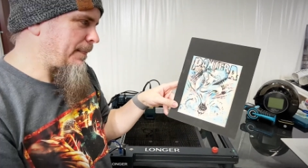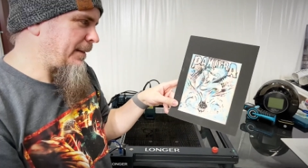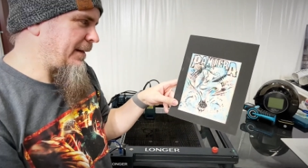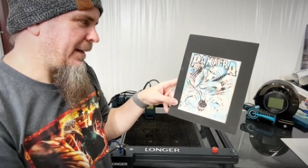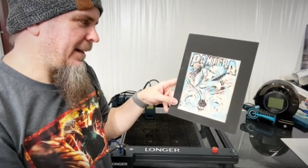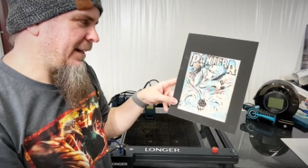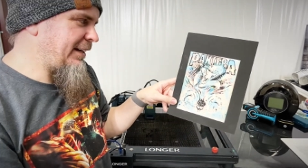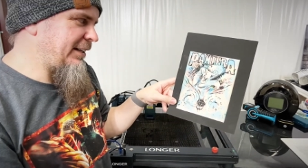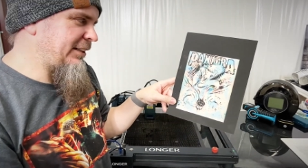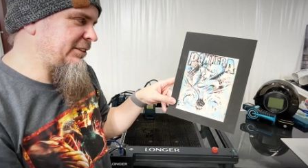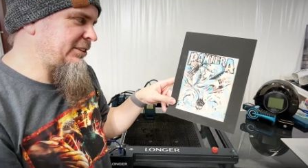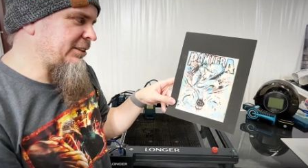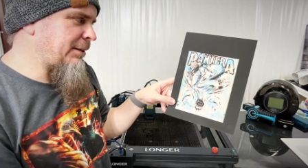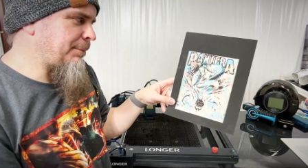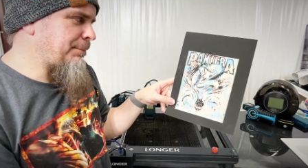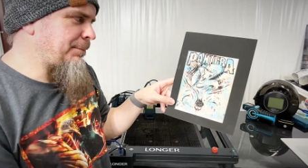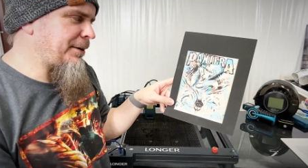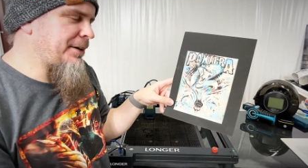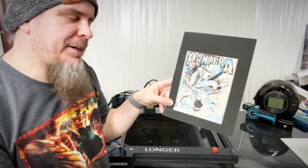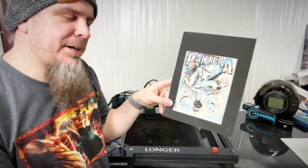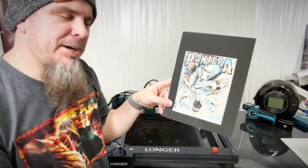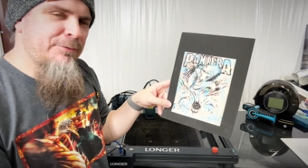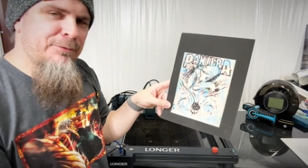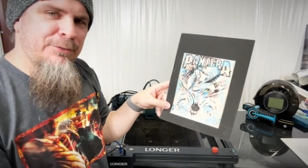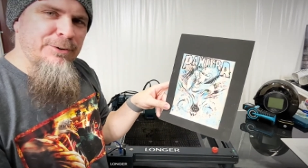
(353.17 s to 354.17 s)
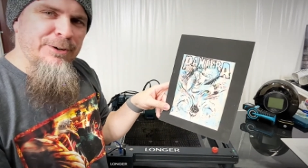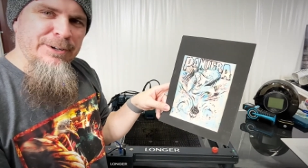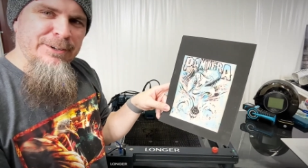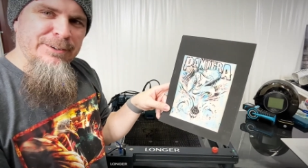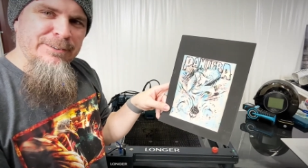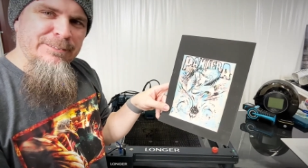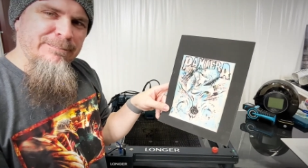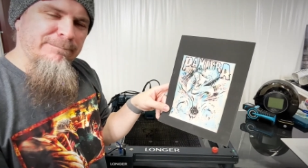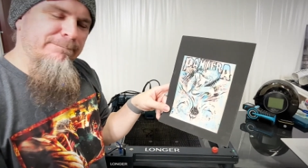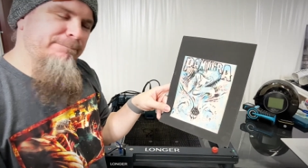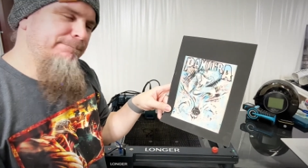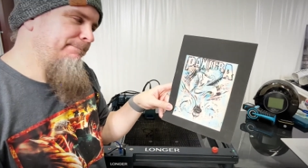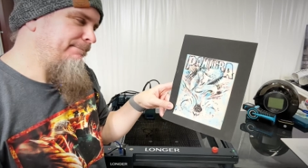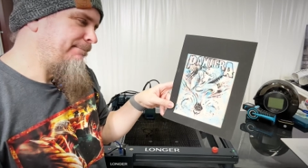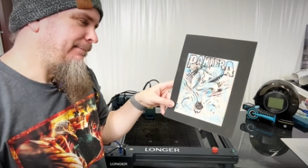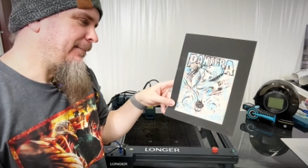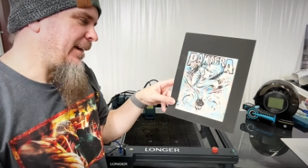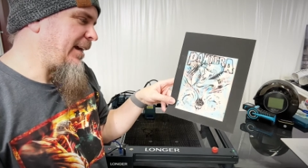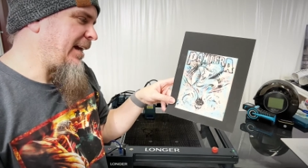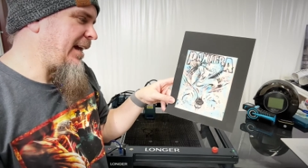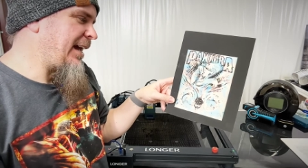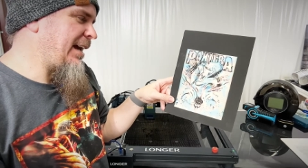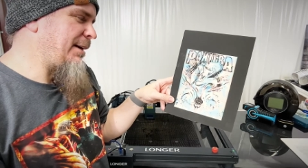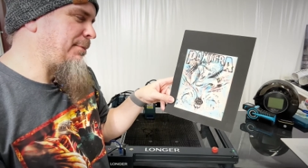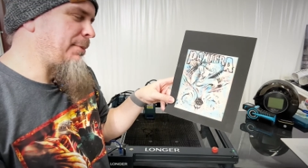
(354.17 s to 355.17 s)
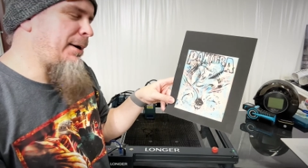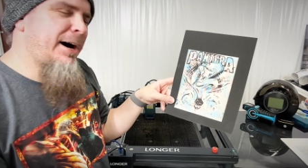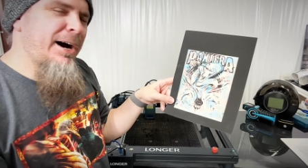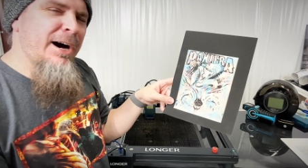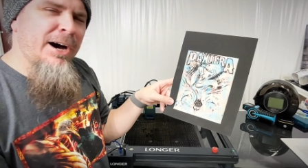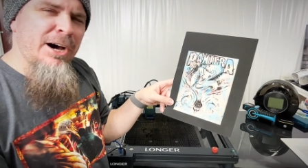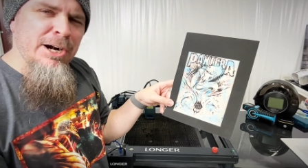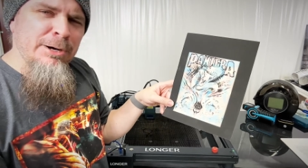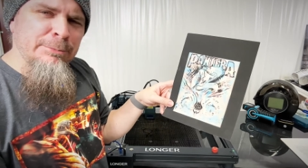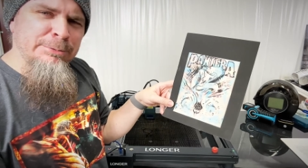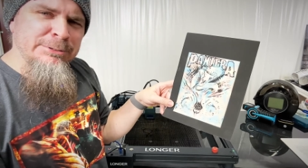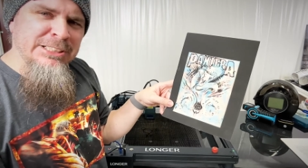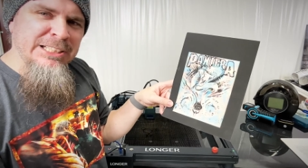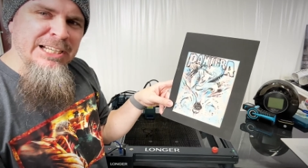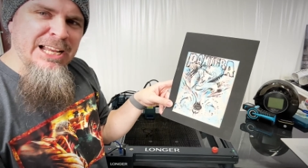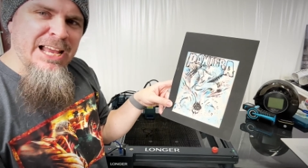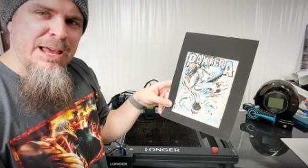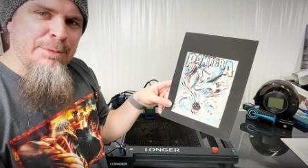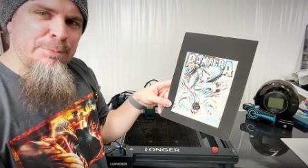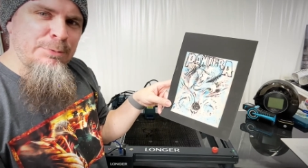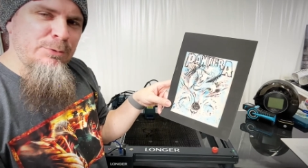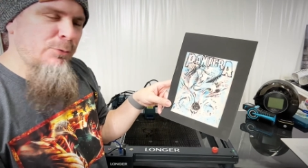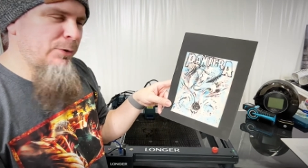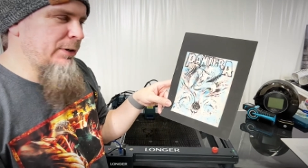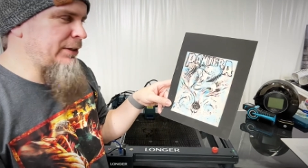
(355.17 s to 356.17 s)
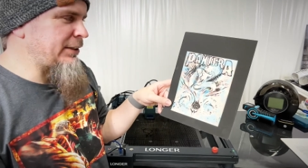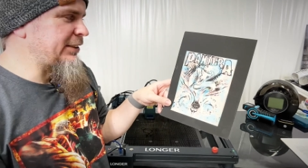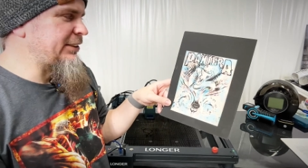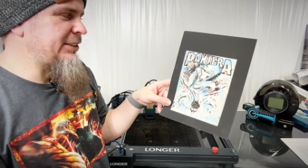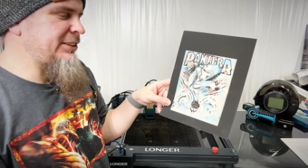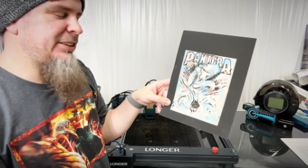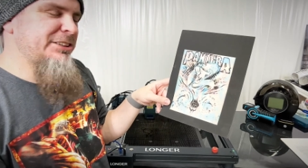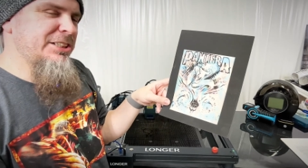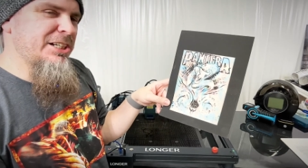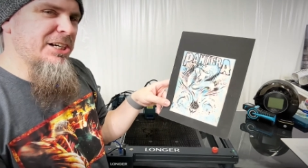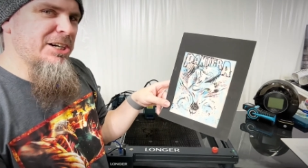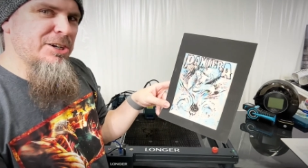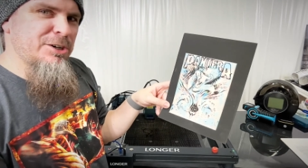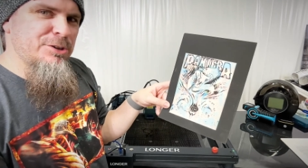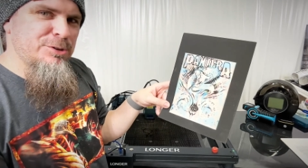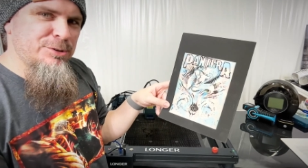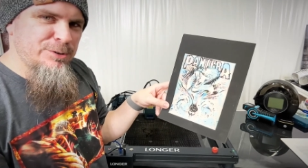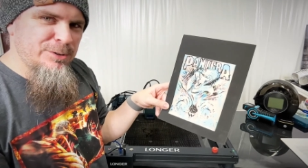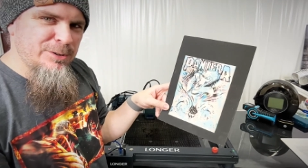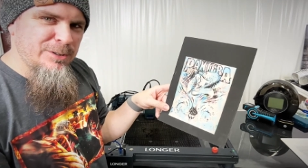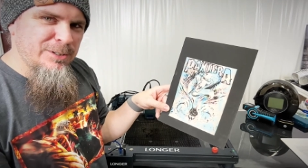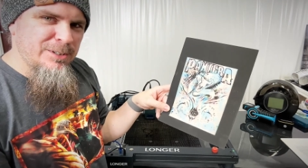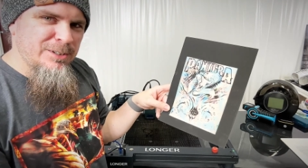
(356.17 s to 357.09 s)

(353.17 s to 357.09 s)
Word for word: it is something different. Am I one hundred percent happy with this? No.